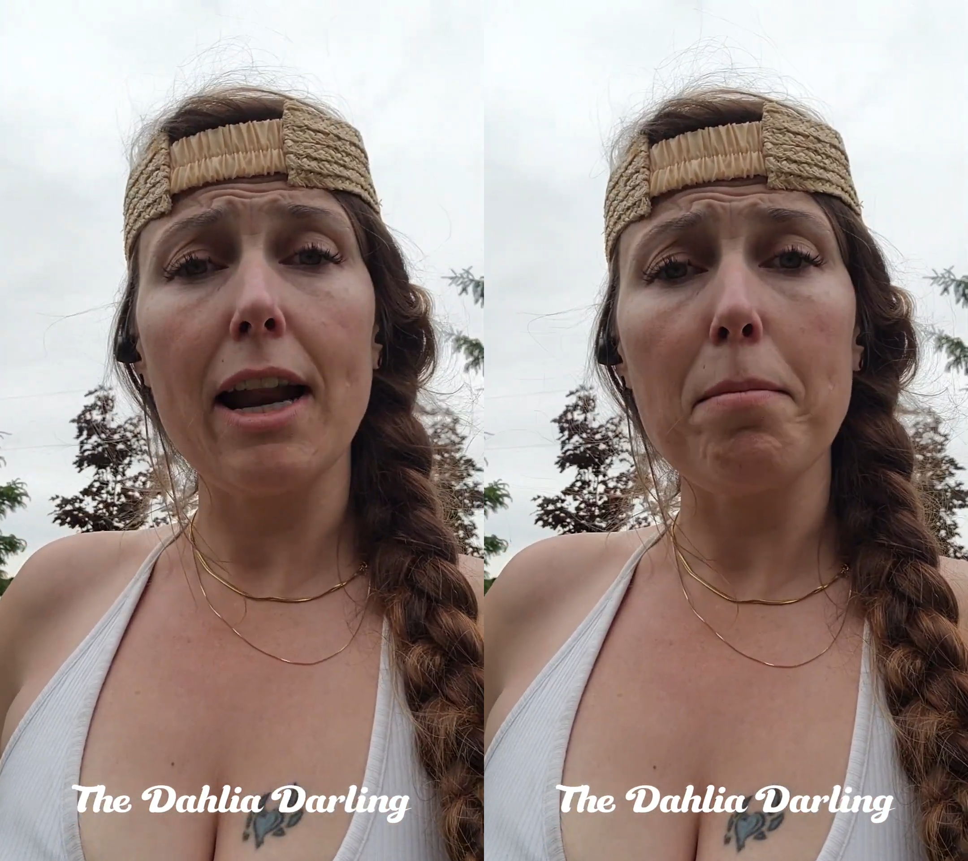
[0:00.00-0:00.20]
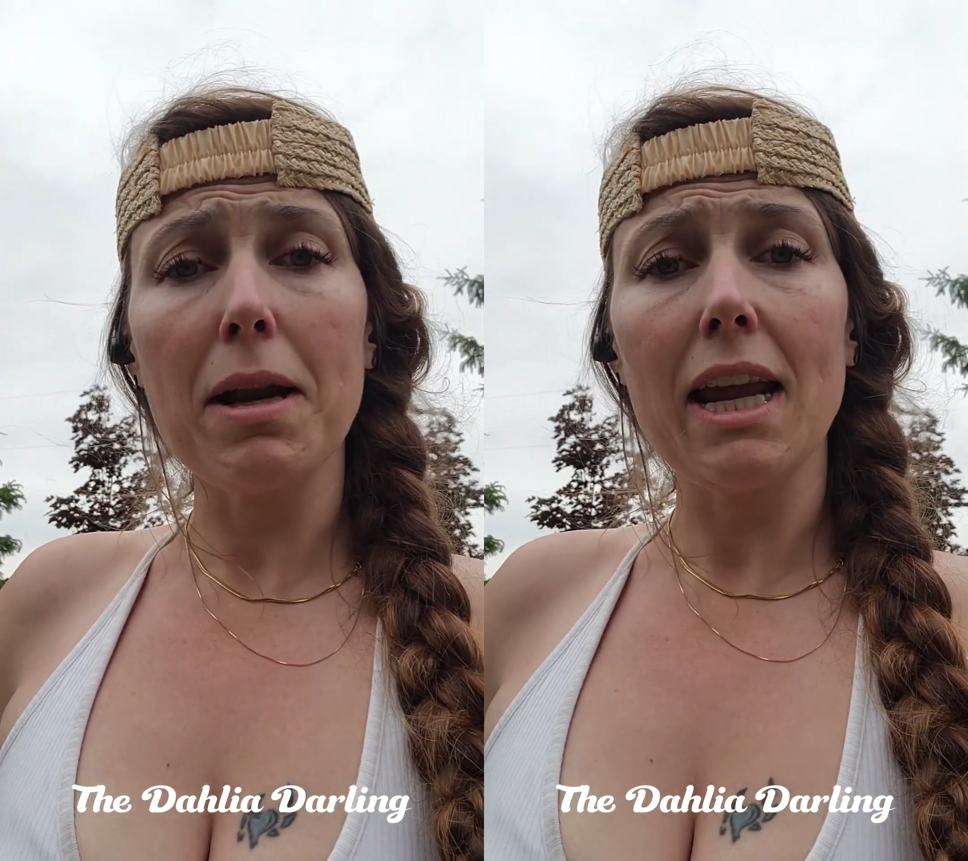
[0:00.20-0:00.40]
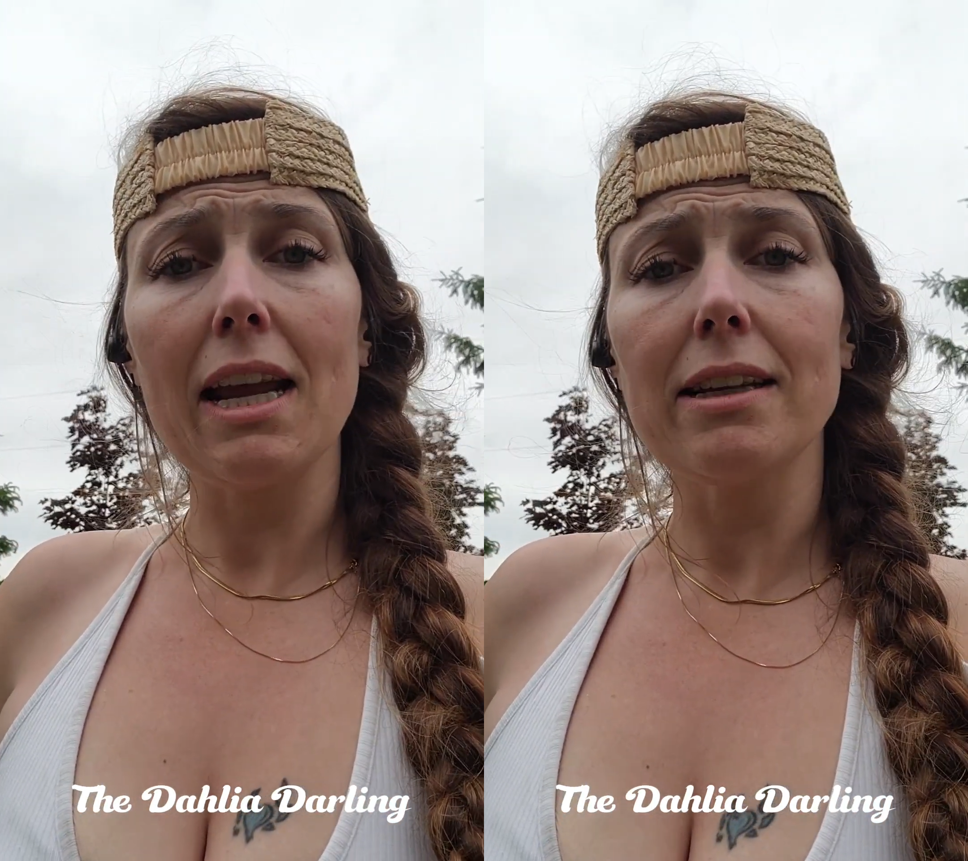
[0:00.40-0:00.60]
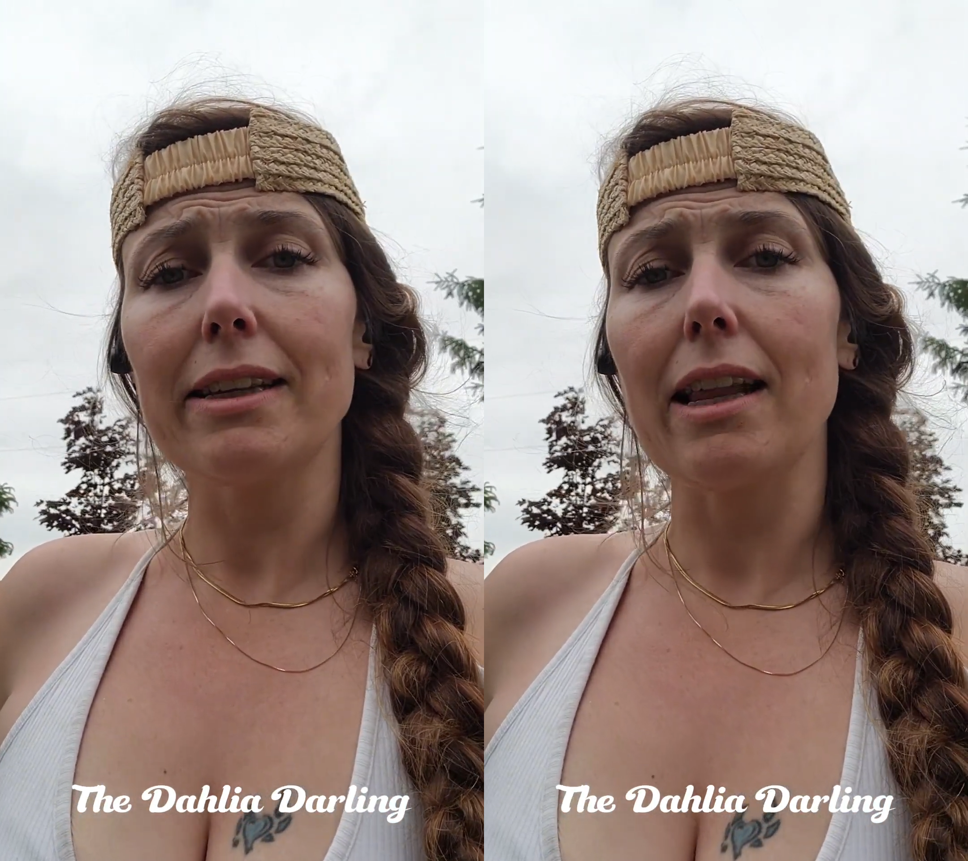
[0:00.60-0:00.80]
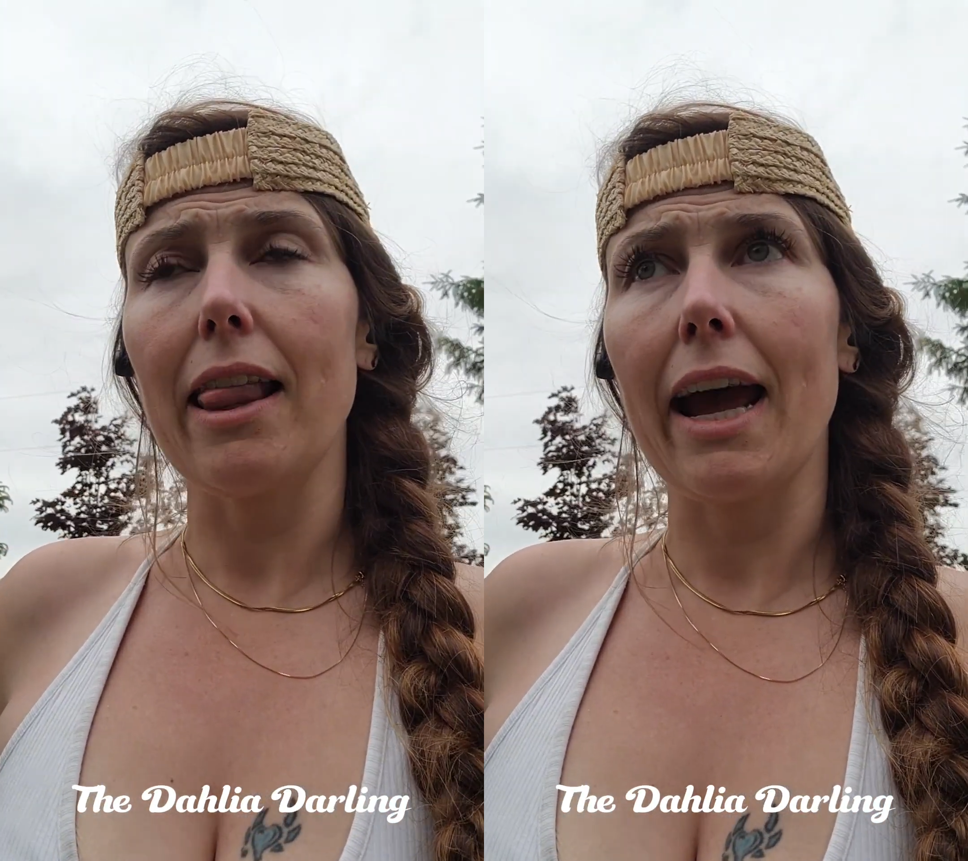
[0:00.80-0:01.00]

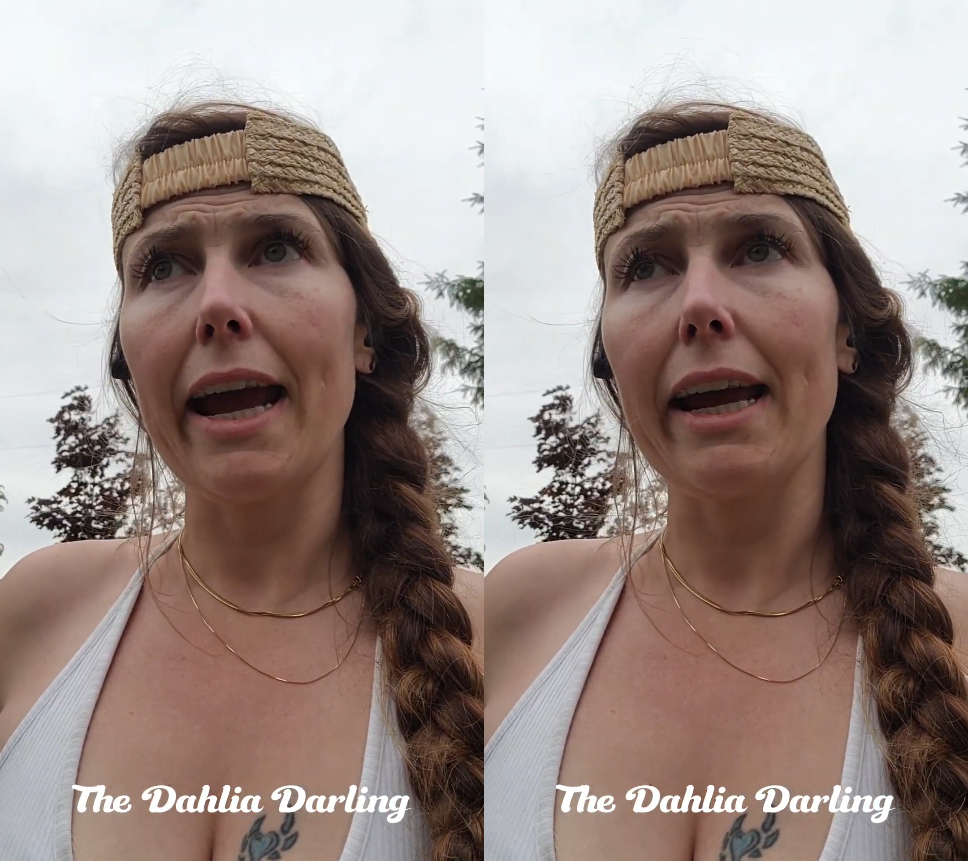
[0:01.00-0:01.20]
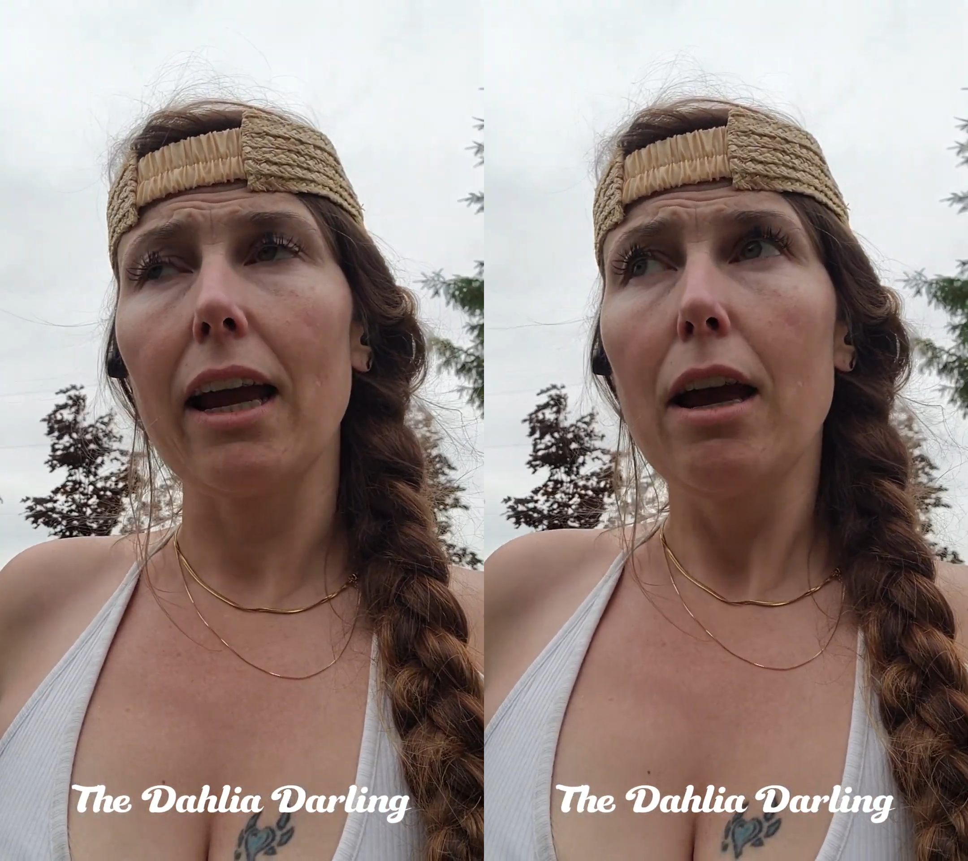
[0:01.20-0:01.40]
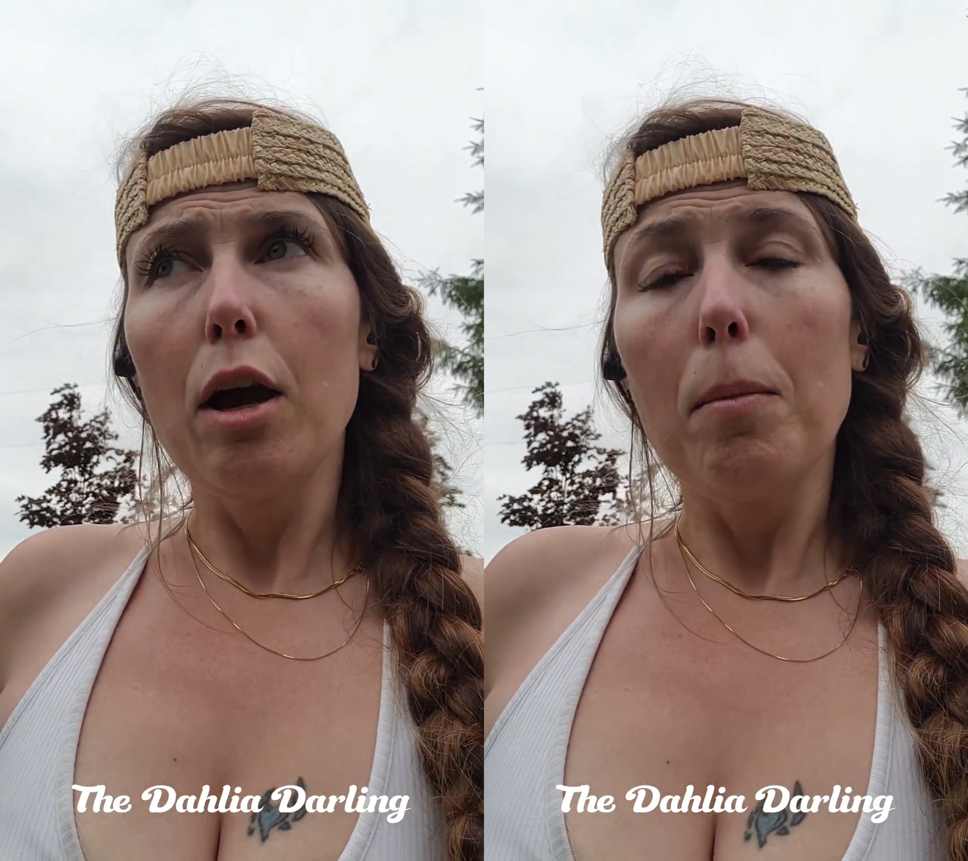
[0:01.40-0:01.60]
anemones like